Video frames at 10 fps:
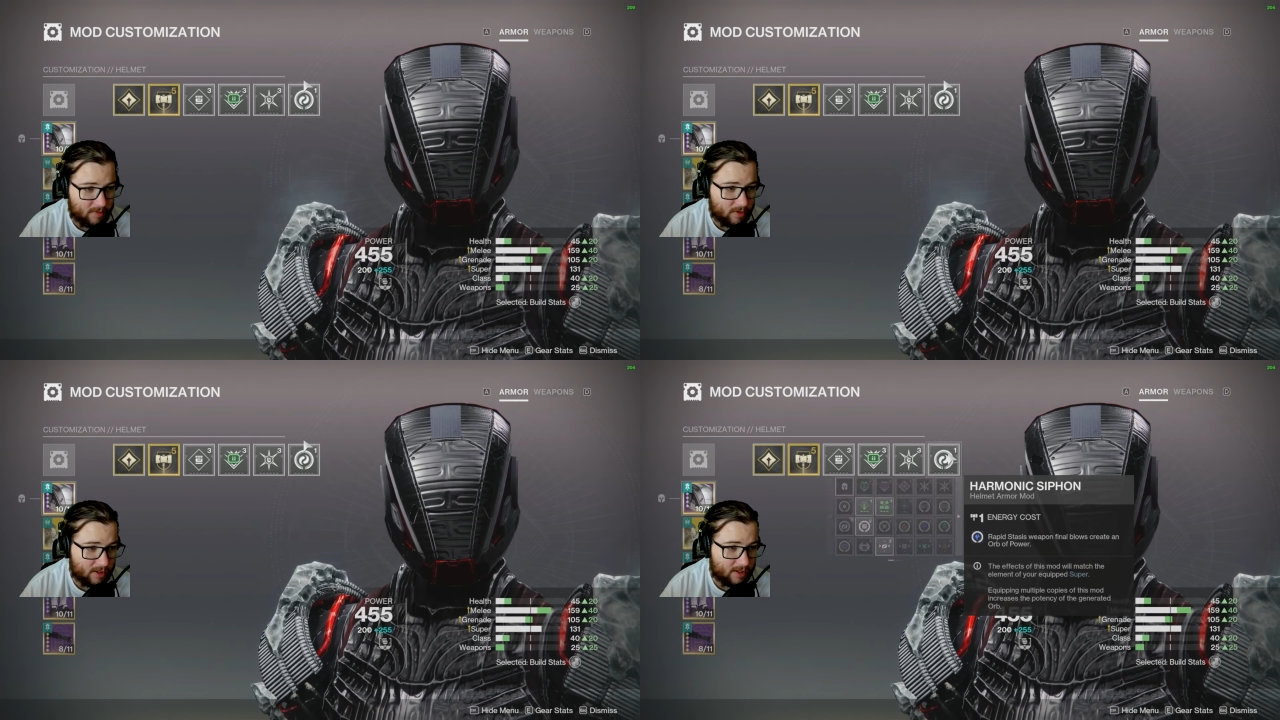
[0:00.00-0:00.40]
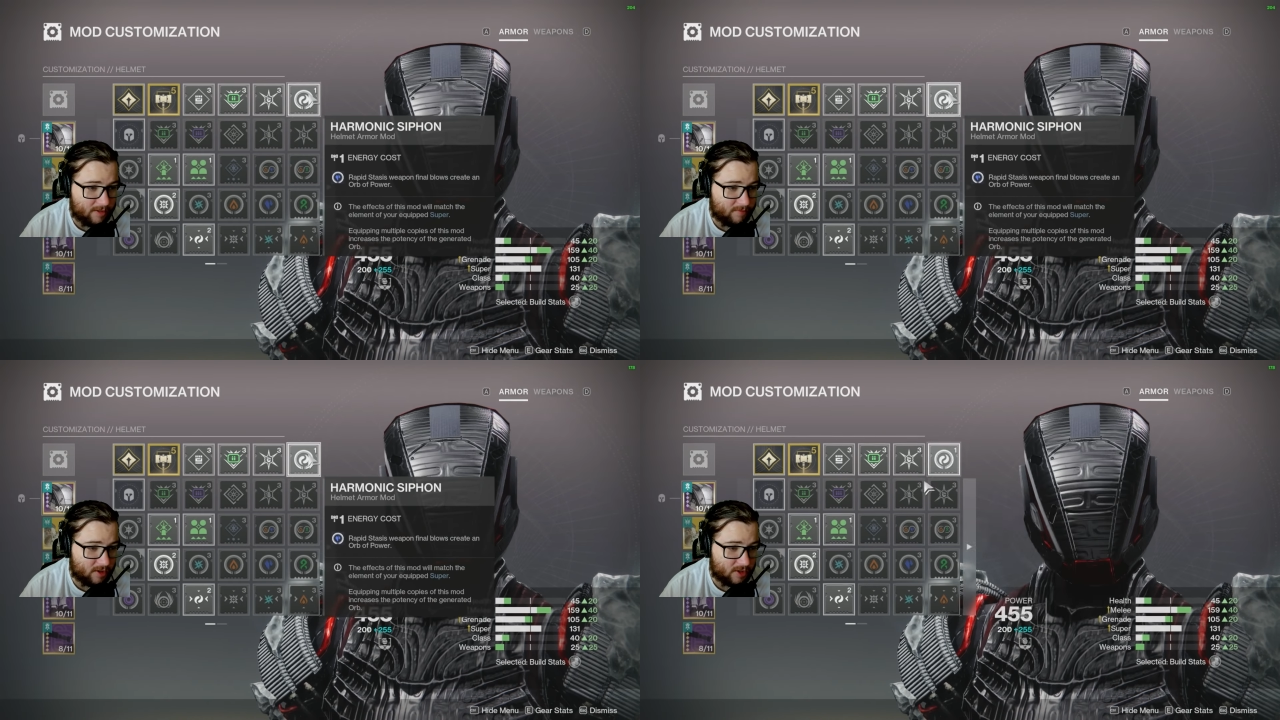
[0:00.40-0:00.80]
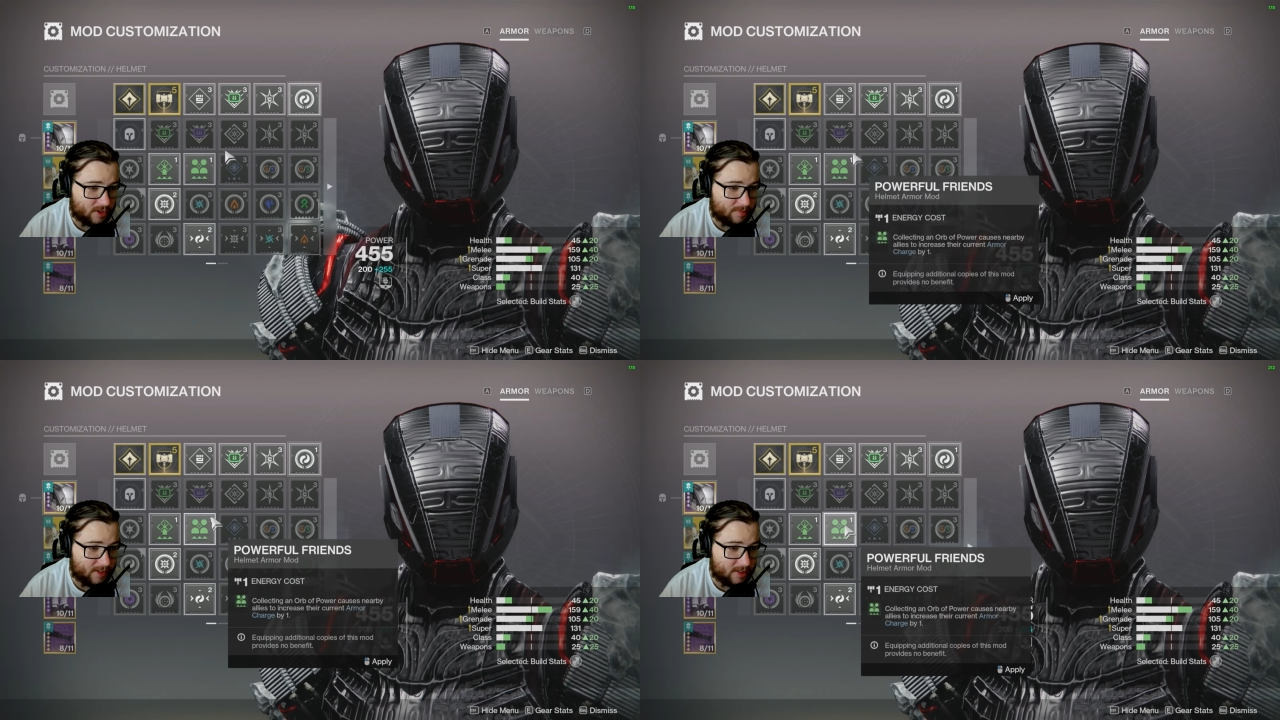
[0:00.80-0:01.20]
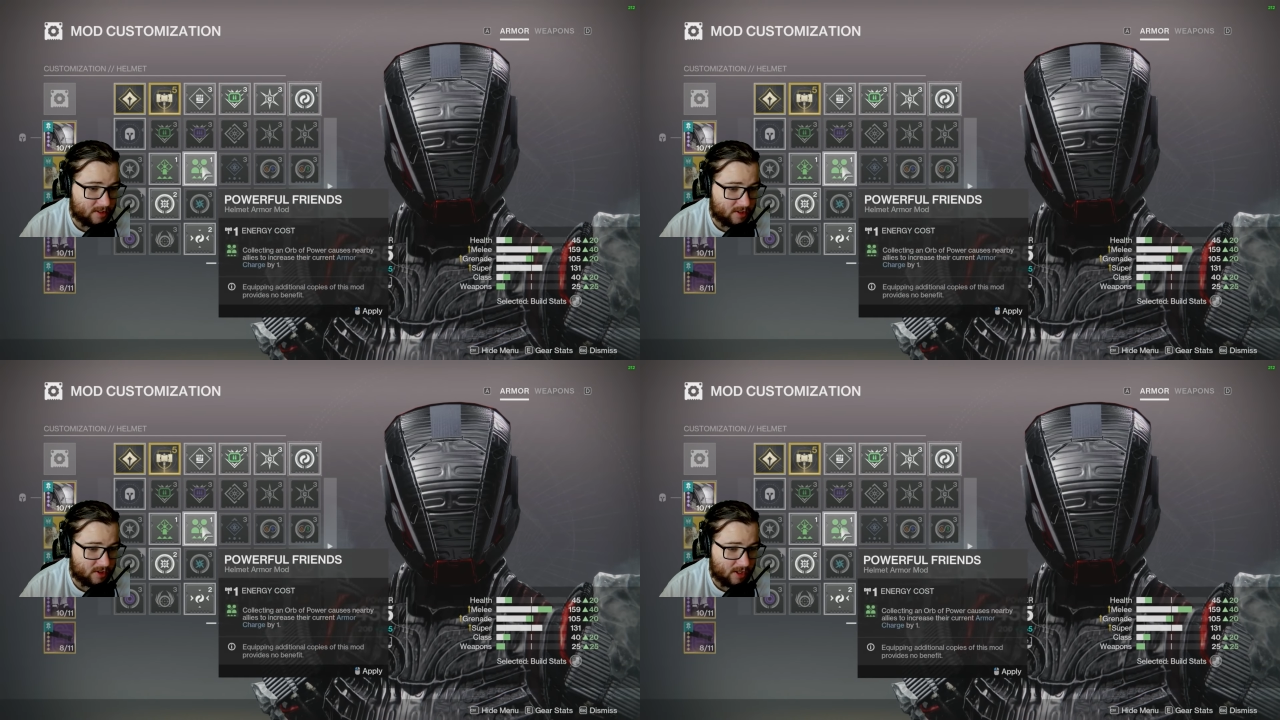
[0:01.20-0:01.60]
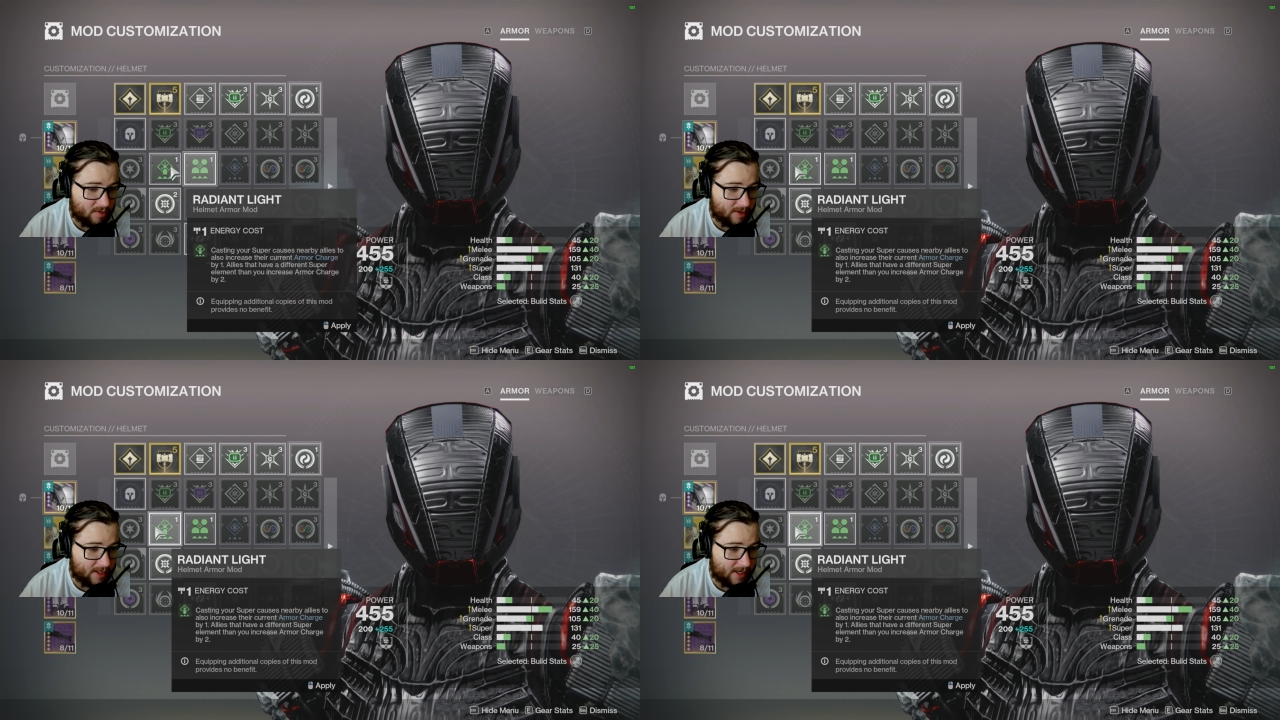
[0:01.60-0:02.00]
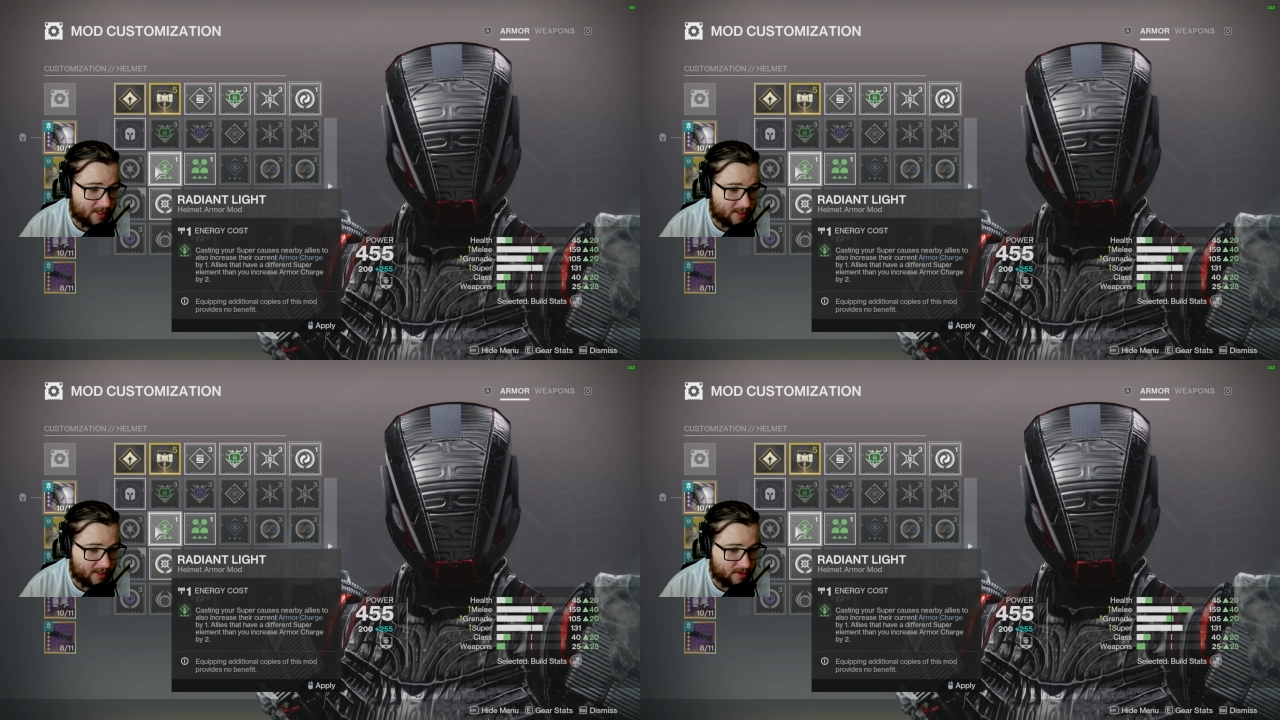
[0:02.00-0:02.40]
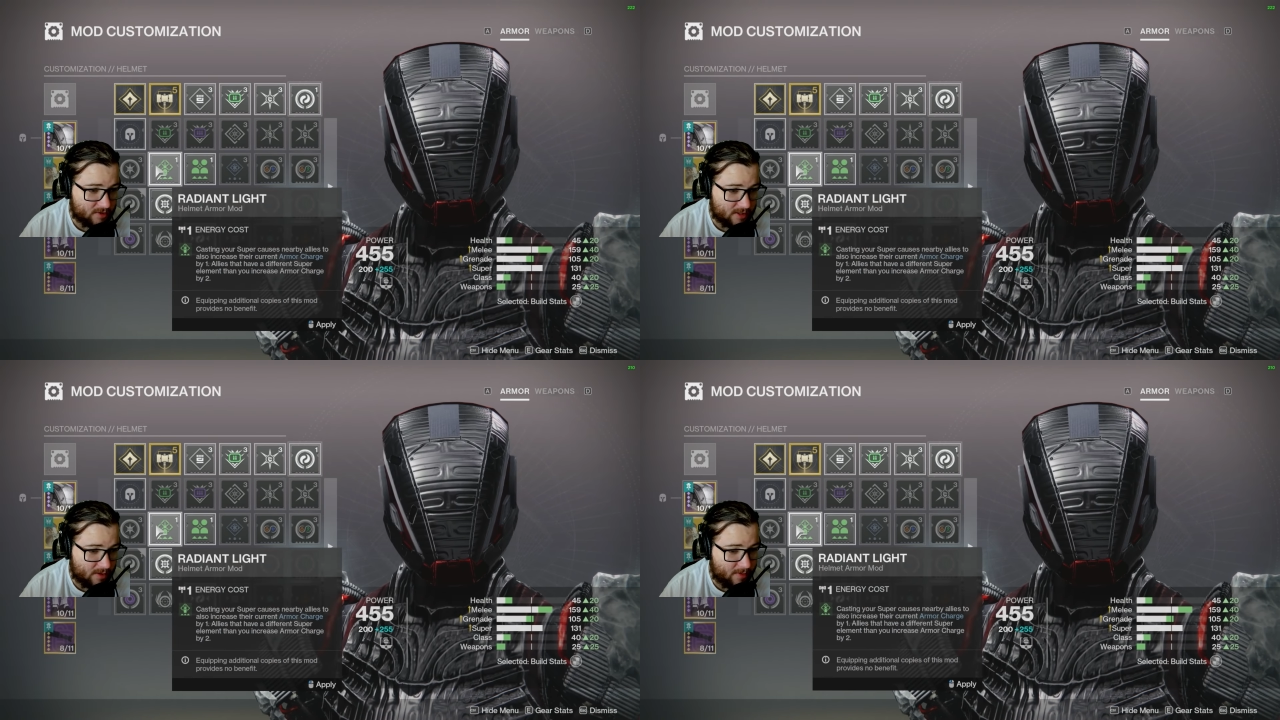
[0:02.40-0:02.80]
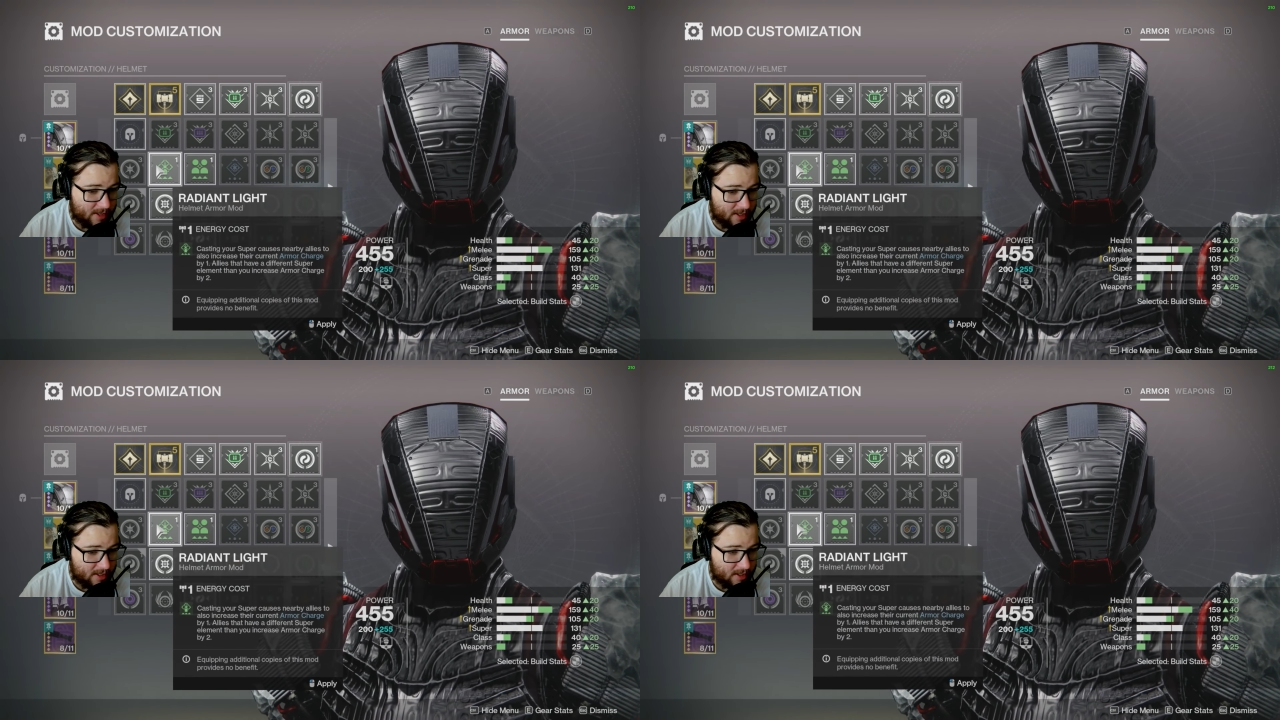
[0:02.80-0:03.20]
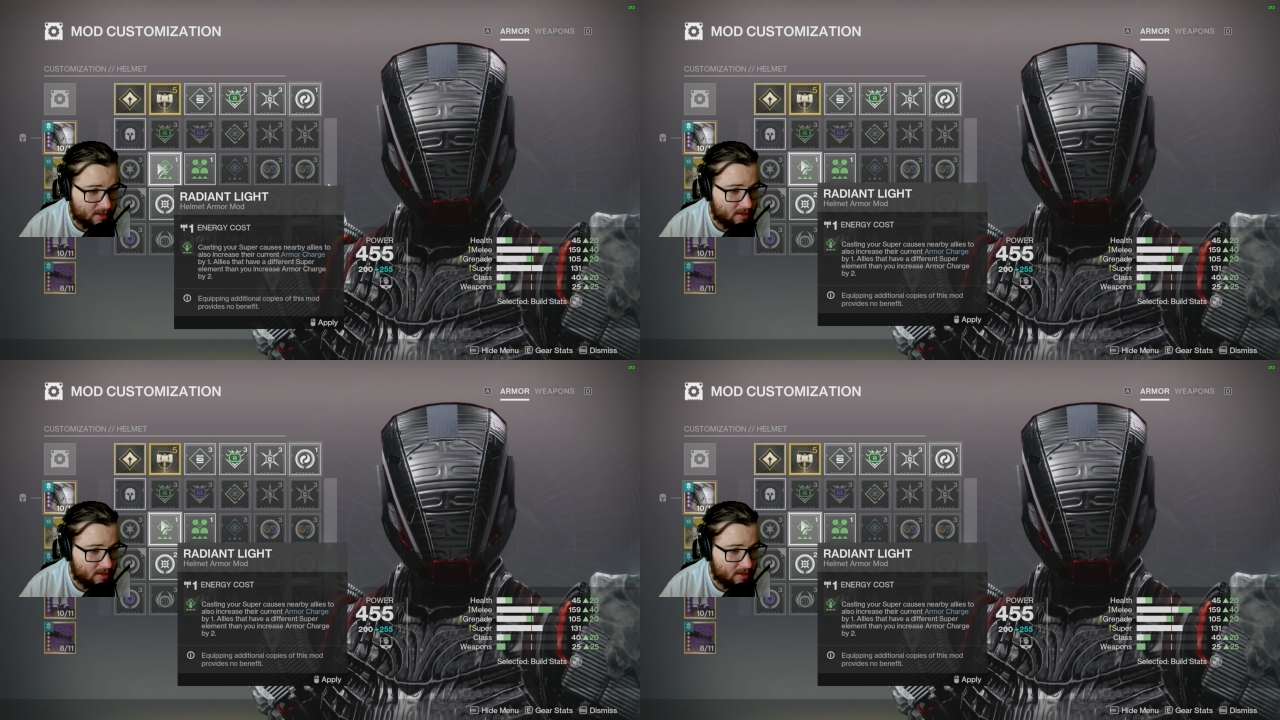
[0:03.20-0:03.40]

we're going to leave on just because there's not really anything else that we need